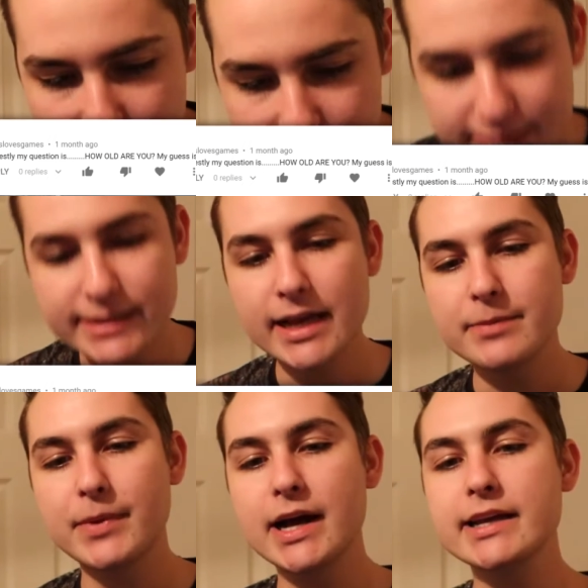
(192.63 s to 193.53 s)
And he
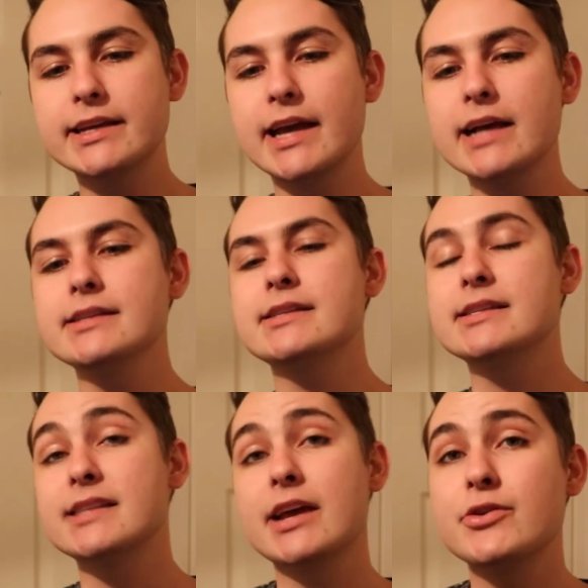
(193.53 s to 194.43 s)
said, my guess
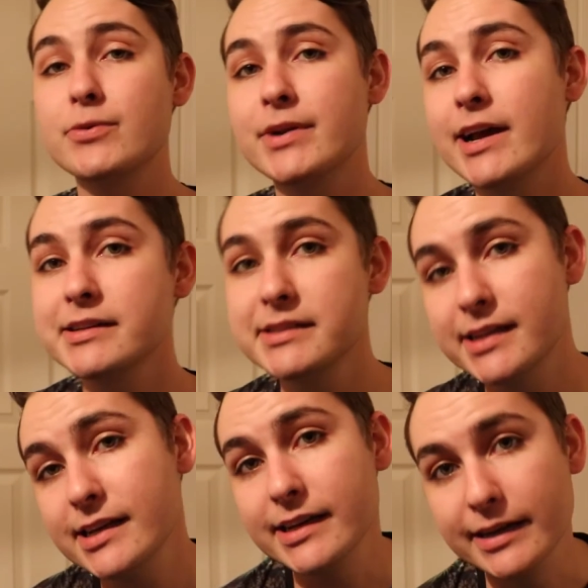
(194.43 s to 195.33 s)
is that you're
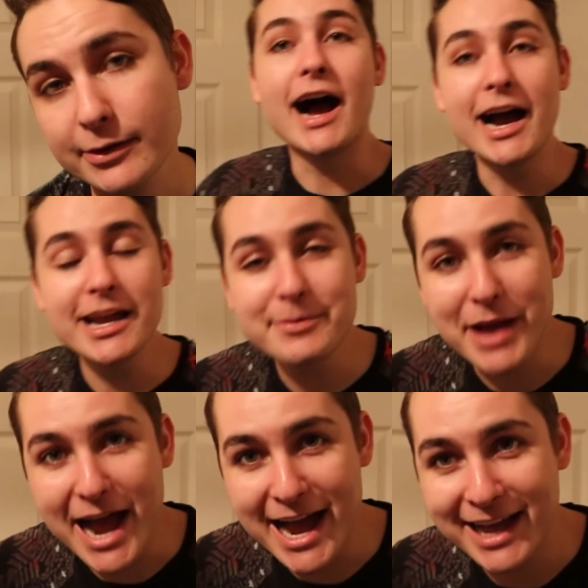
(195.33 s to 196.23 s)
19.
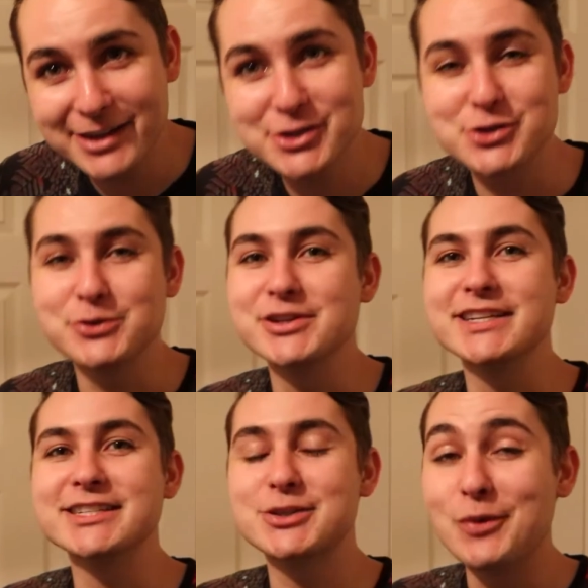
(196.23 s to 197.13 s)
I'm
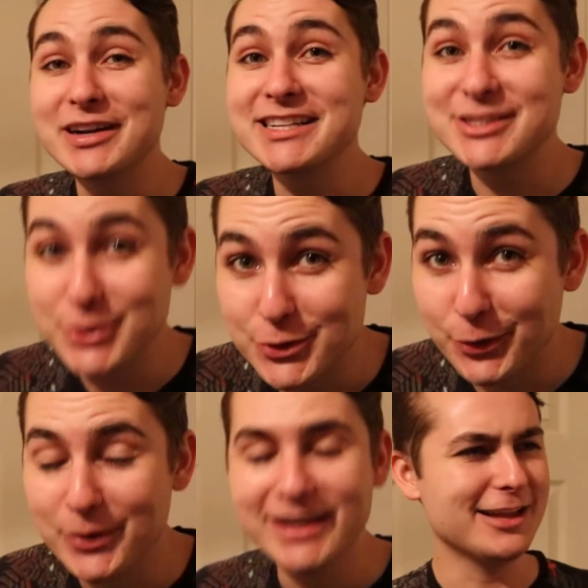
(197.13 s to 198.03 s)
actually
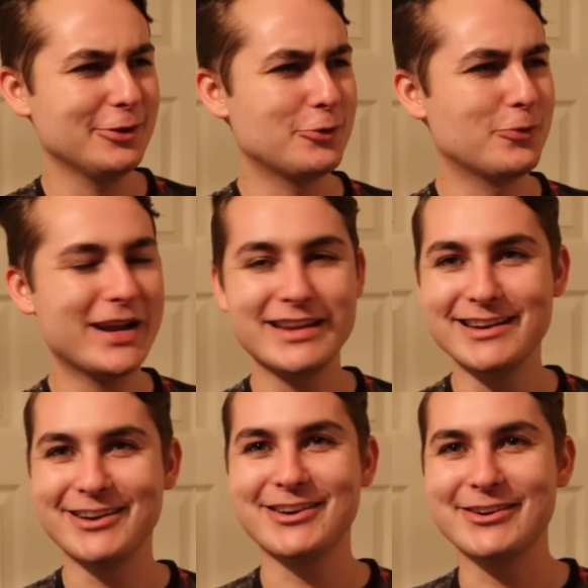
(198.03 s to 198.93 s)
22. I look way
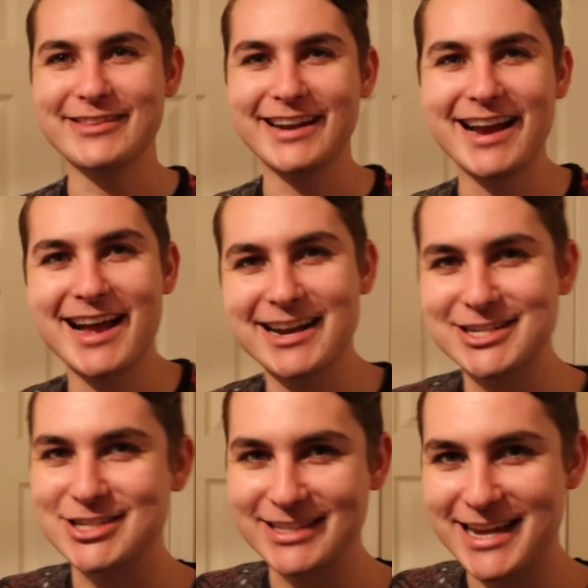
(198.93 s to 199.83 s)
younger than I
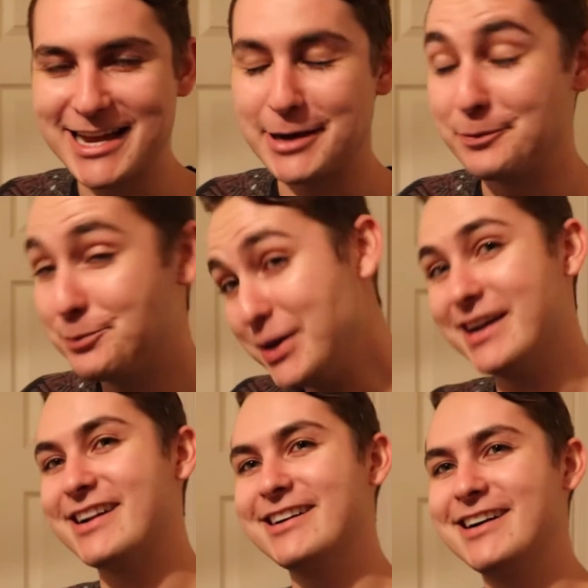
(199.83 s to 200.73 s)
actually am.
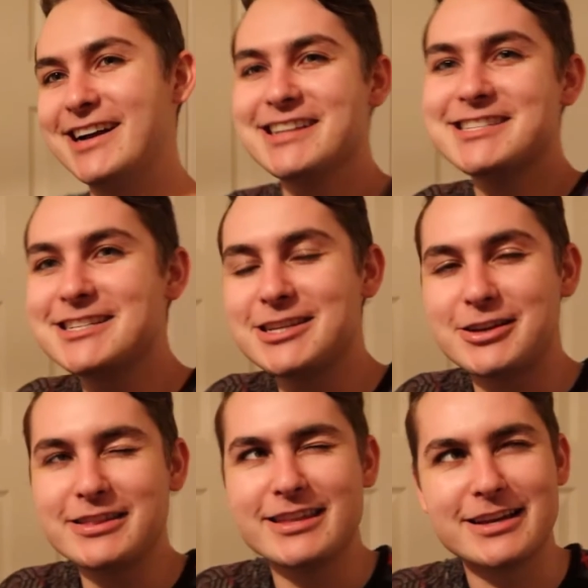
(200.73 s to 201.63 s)
But I guess that's a
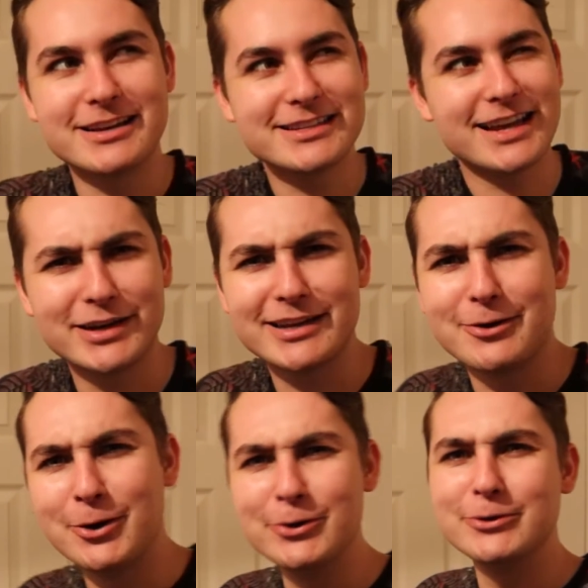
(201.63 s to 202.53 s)
good thing because when I get
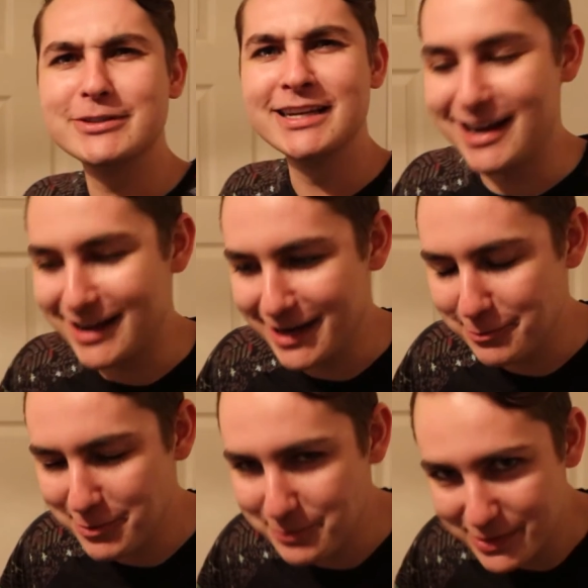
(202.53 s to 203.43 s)
old, uh, I
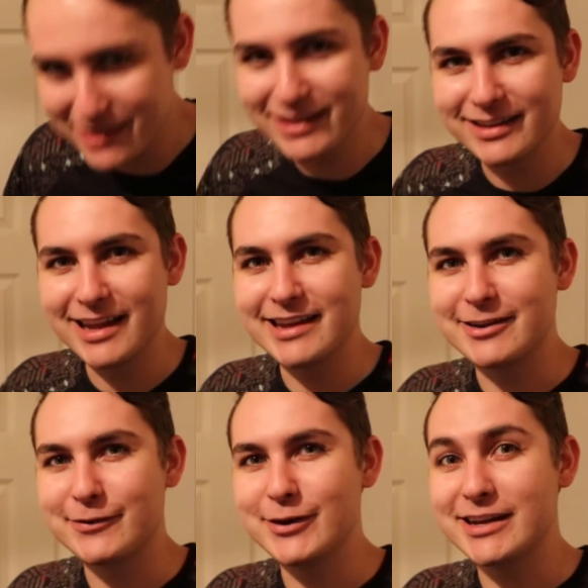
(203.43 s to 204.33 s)
won't be
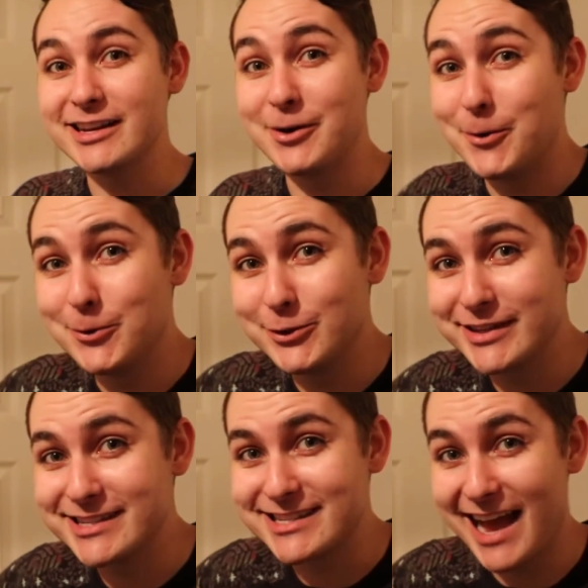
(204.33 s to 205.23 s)
like fucking old
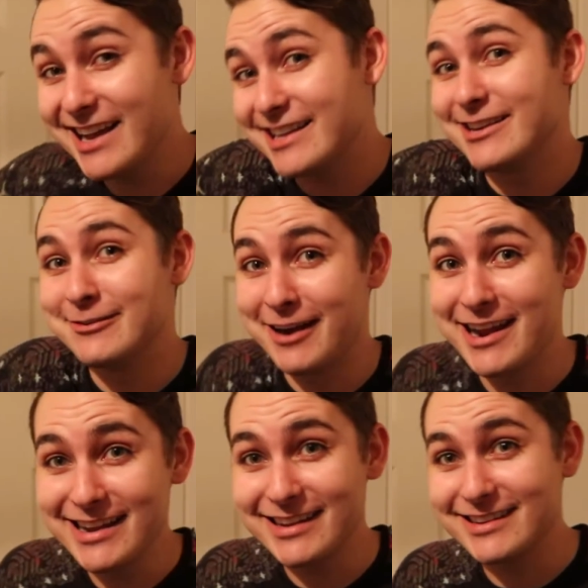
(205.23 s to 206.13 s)
and saggy,
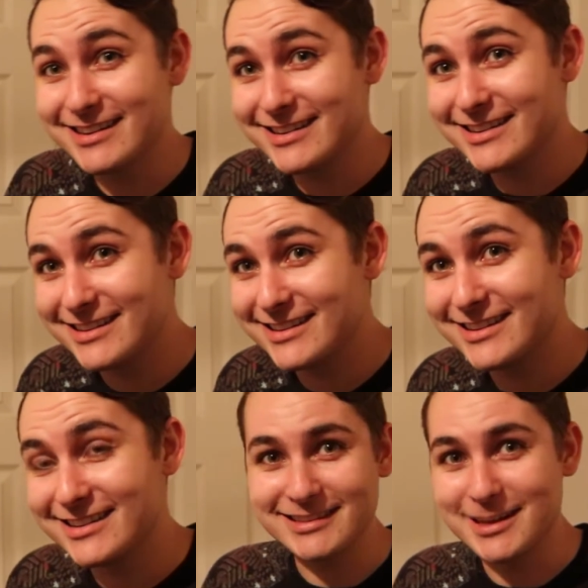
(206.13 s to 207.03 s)
right?
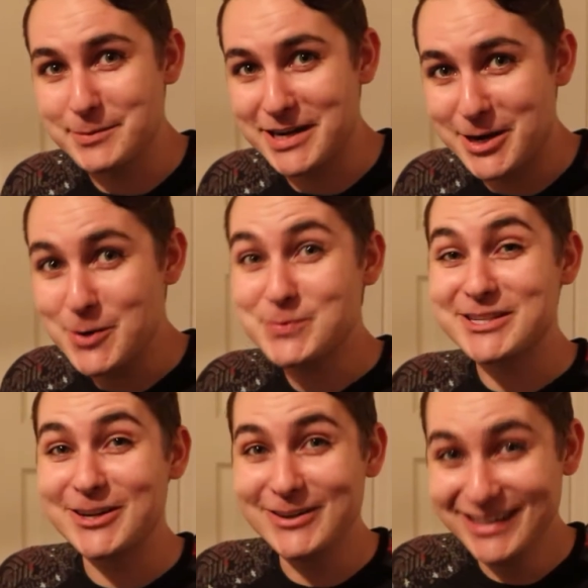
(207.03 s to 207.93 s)
I mean, I hope
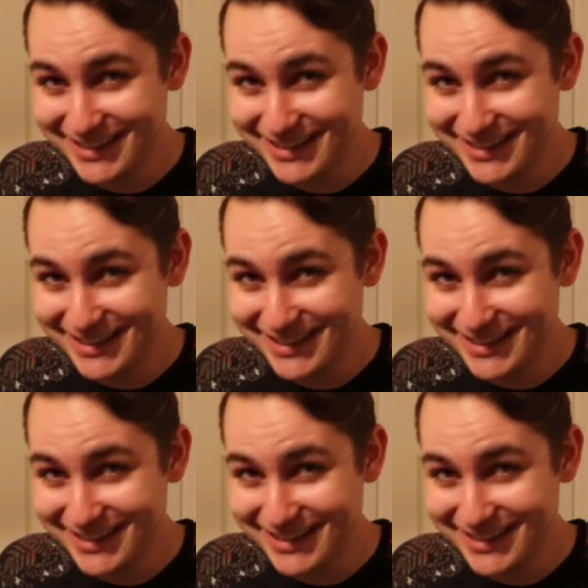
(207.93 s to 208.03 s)
so.